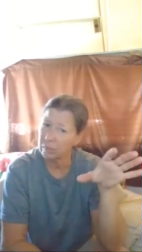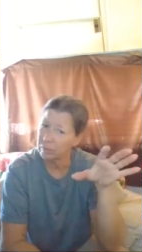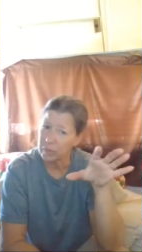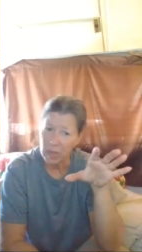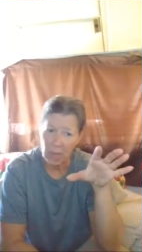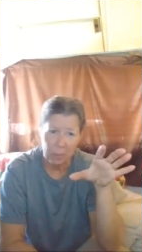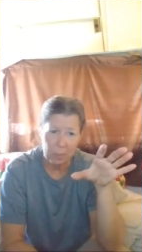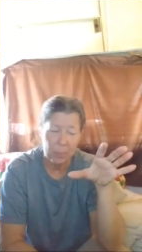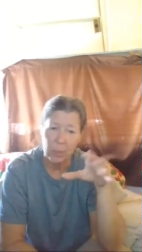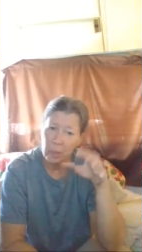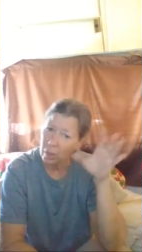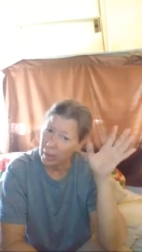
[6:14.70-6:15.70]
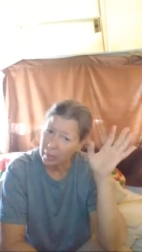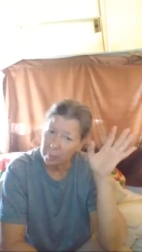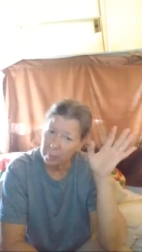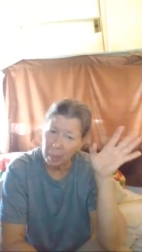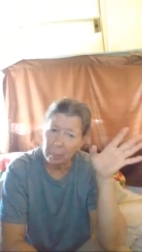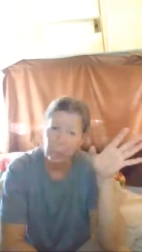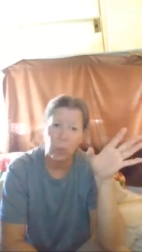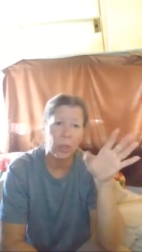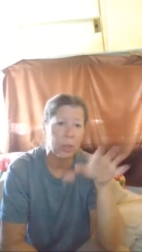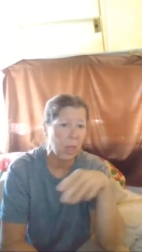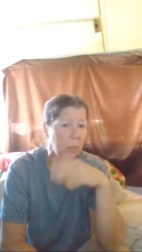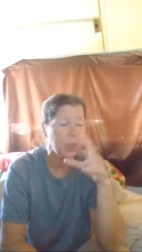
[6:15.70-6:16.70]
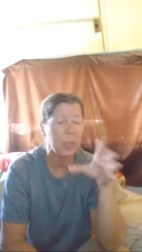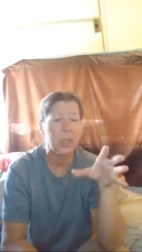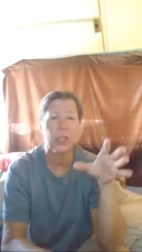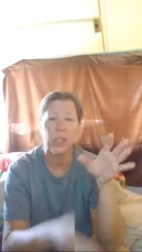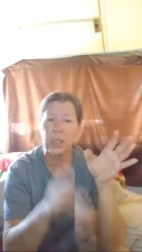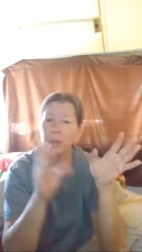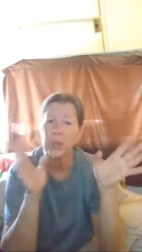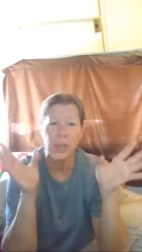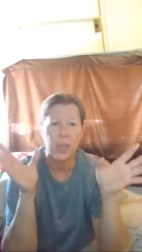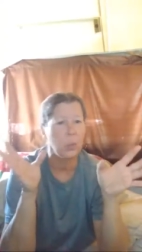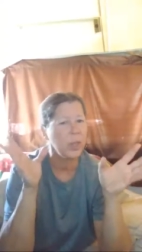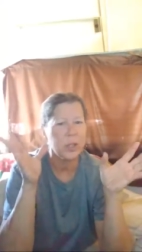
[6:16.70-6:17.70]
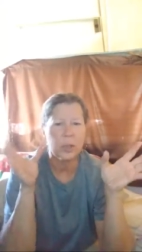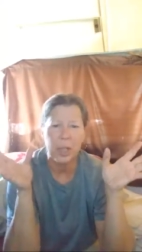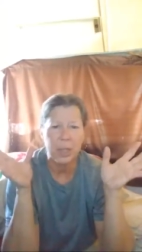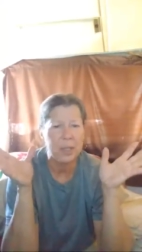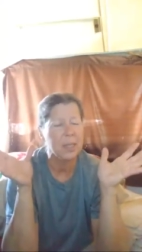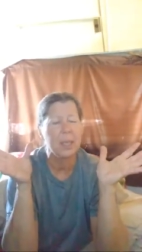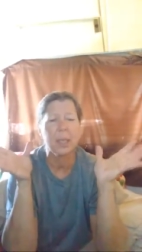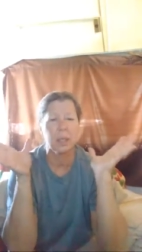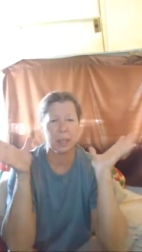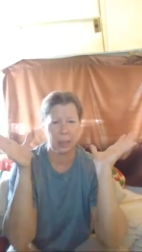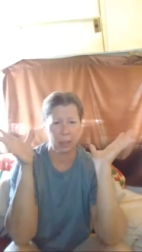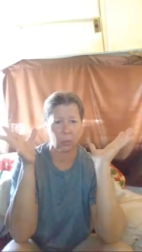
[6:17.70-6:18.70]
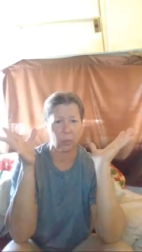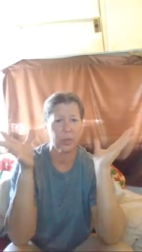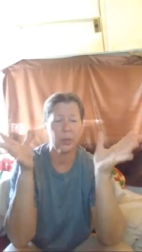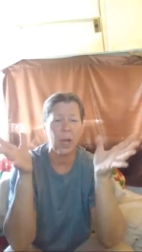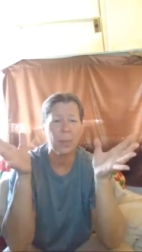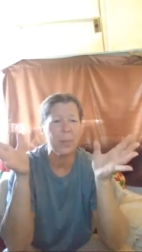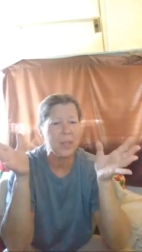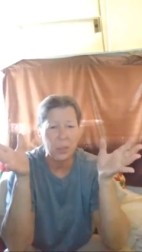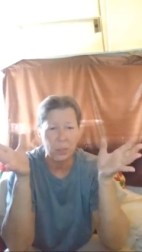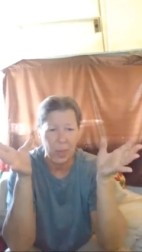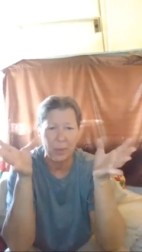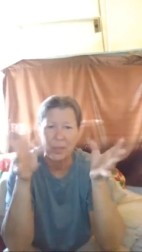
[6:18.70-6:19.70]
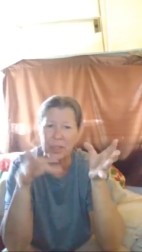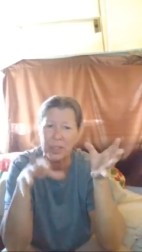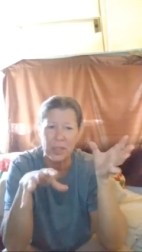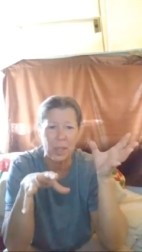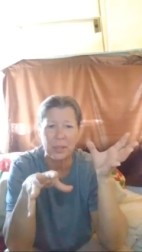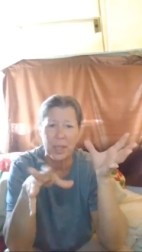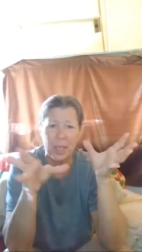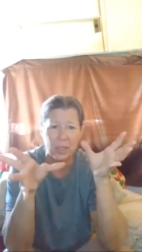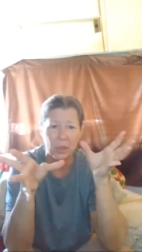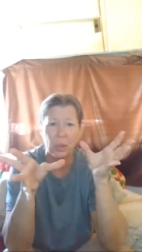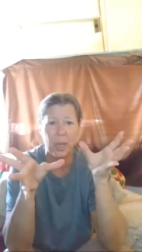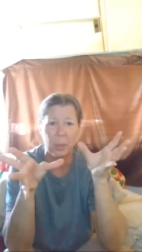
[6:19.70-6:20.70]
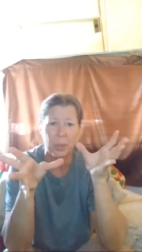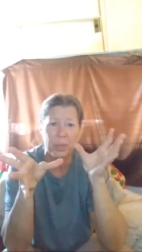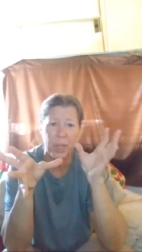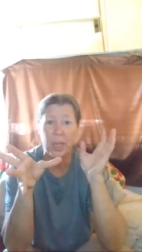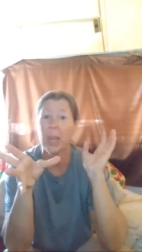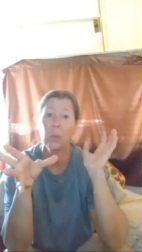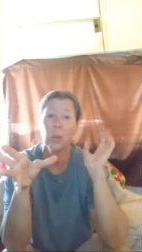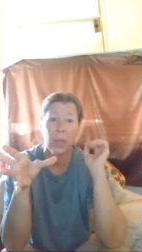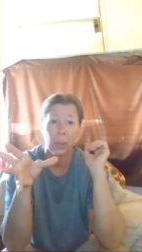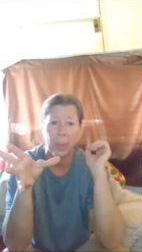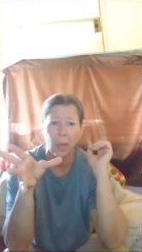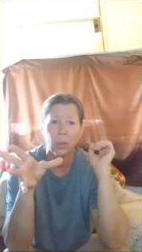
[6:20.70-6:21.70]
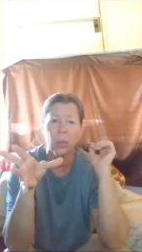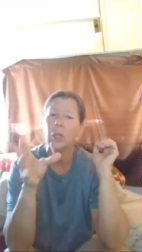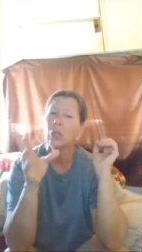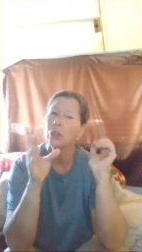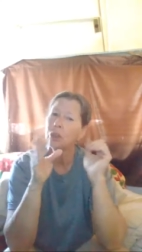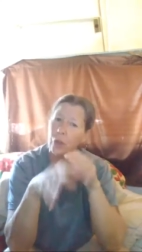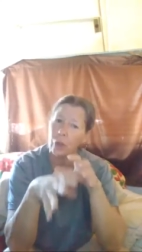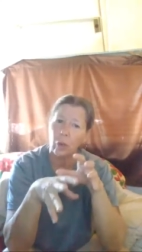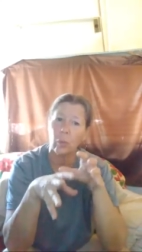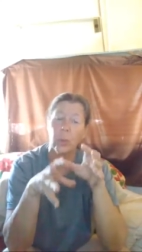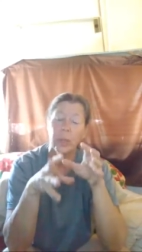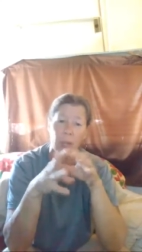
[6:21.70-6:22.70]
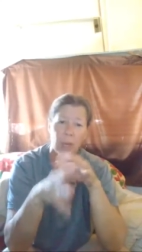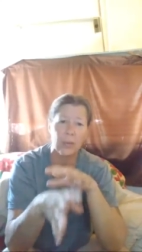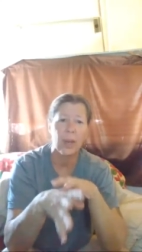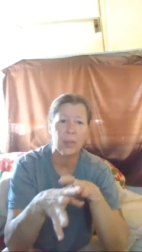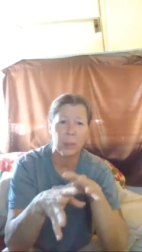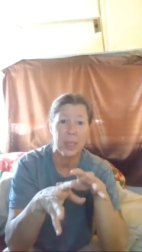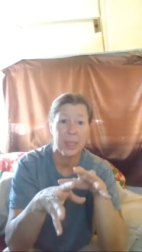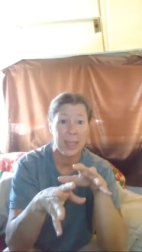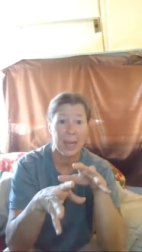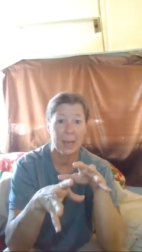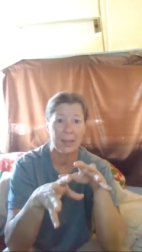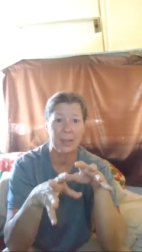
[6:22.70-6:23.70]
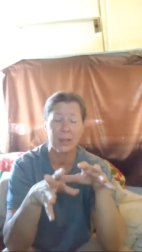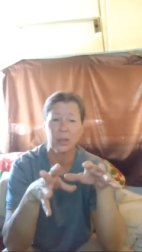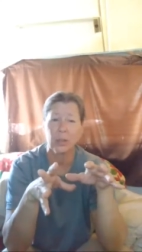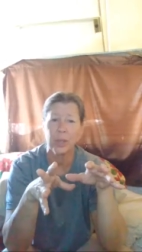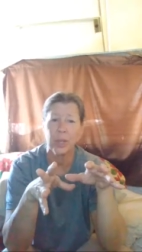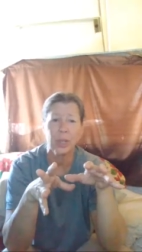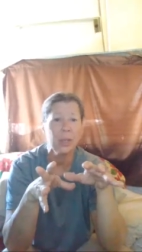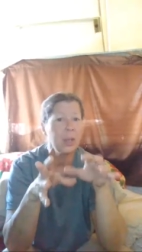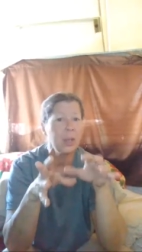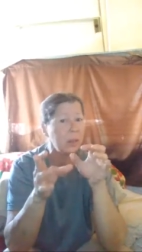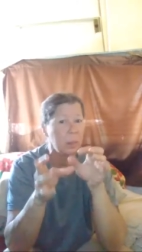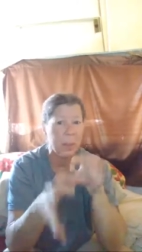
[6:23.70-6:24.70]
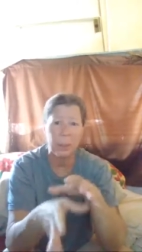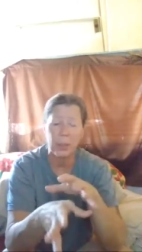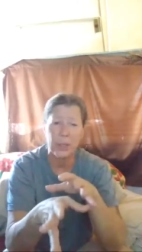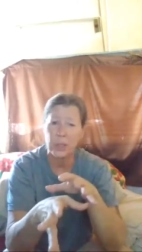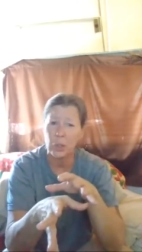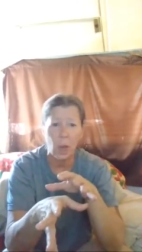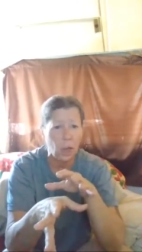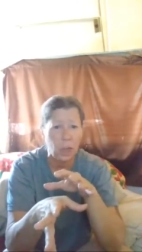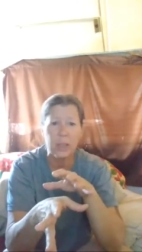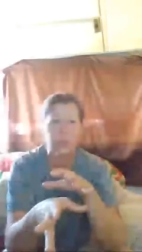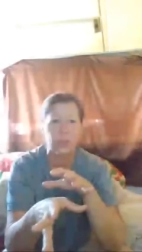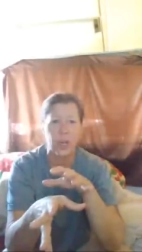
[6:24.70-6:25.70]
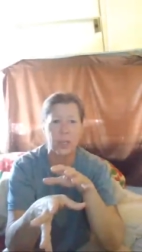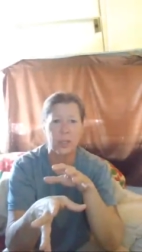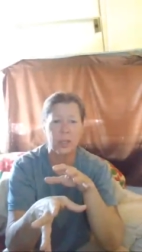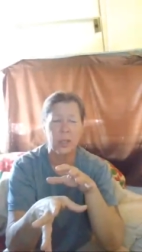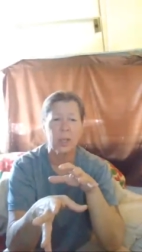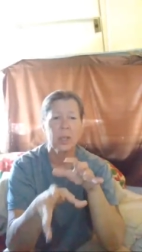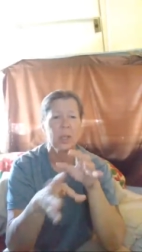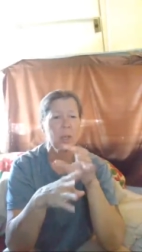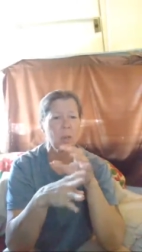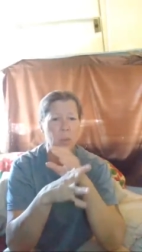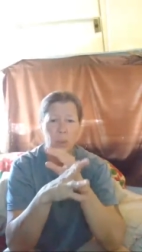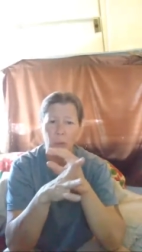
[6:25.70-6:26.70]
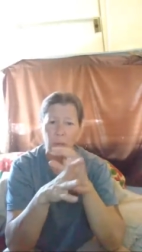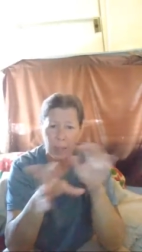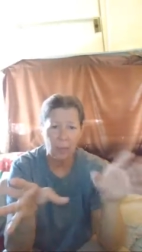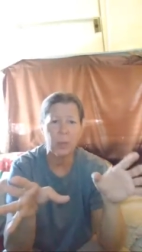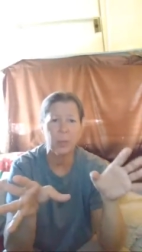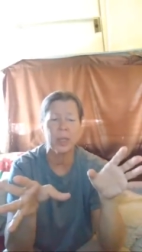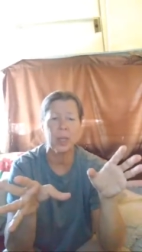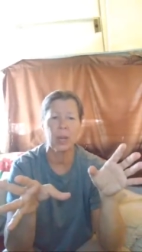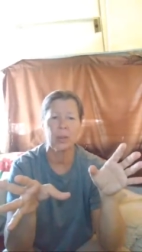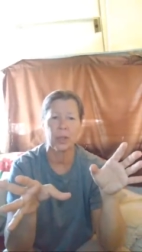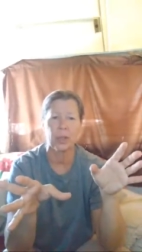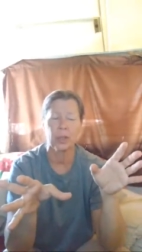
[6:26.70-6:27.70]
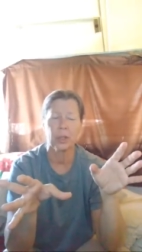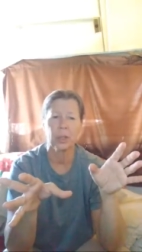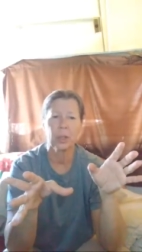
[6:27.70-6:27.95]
signed, you know, have paperwork, liability sheets, everything. We do things legally here. We do not mess around. This is not the next door neighbor saying, hey, we'll help out. No, we cover everybody's ass, including the people that do hauling for us. We want everybody covered.